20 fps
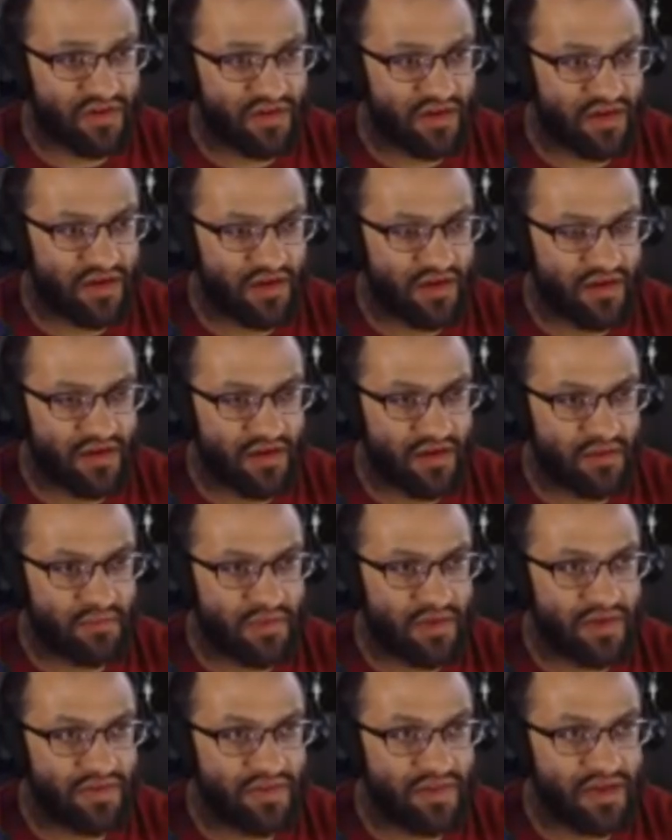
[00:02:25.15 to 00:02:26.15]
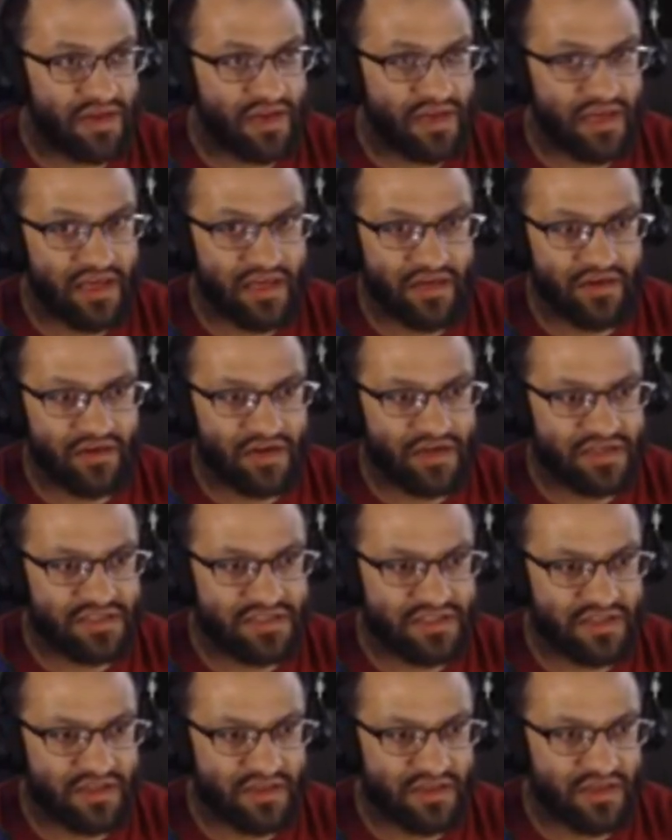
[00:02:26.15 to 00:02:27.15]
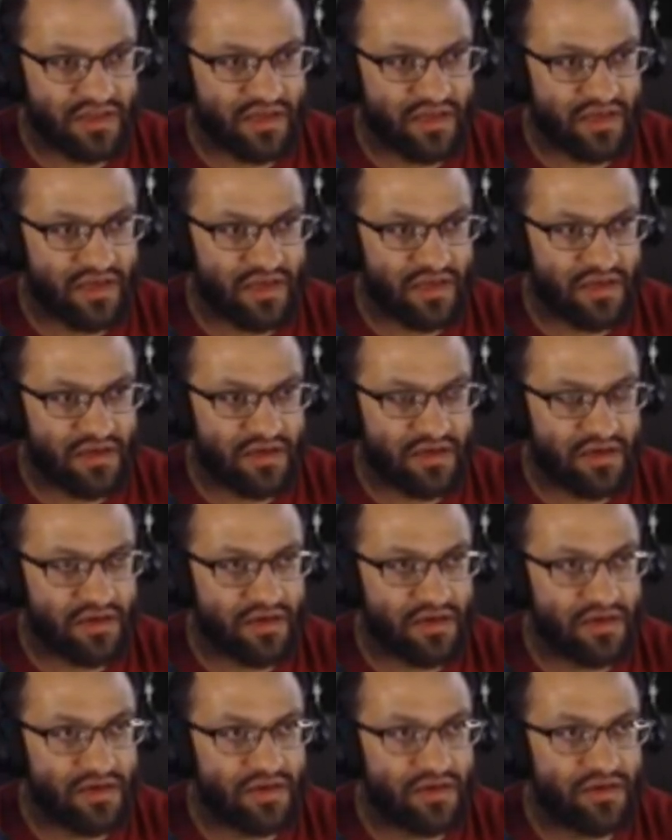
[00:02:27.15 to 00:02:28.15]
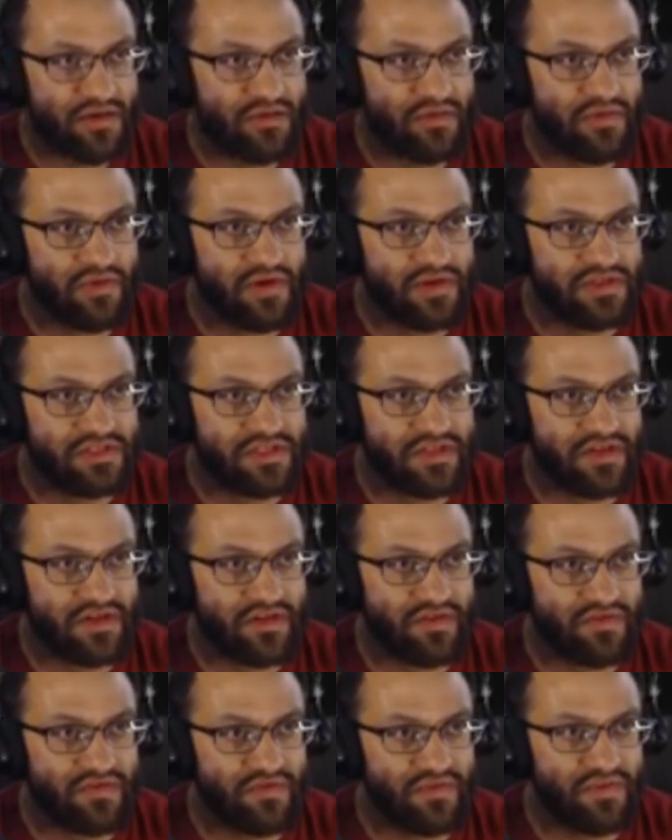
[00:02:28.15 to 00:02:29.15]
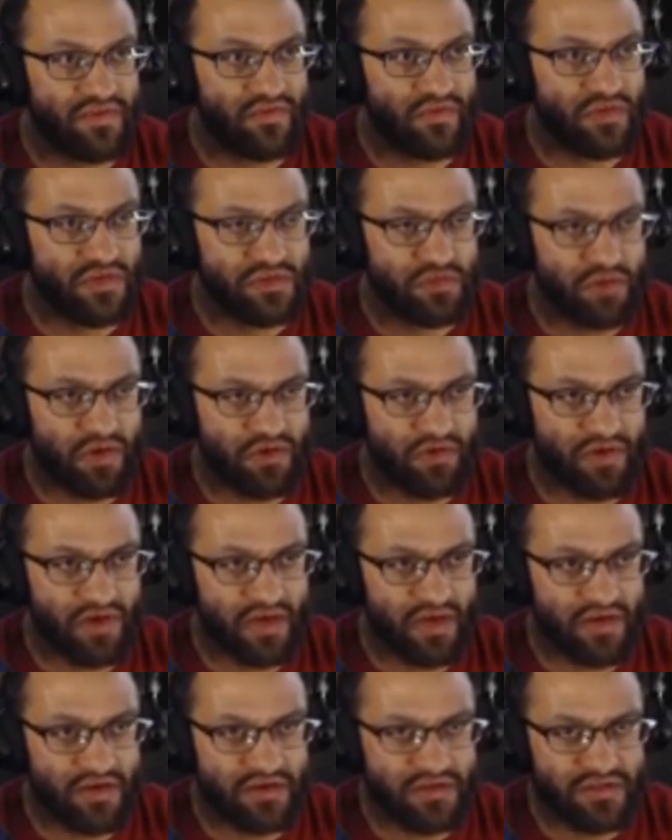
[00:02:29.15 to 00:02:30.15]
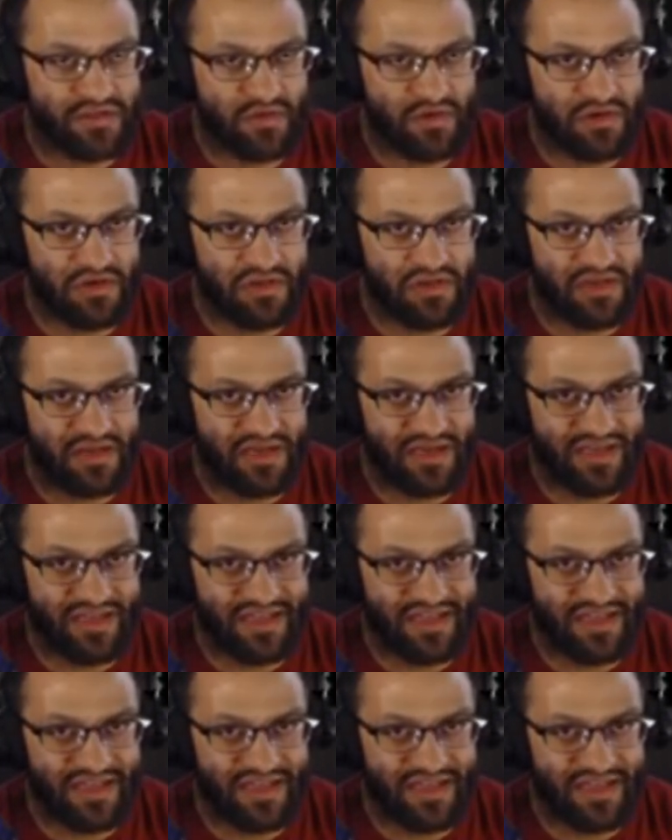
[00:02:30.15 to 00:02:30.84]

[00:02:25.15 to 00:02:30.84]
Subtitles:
and then here is the link, where is it? For the voice mod right here. So I'll click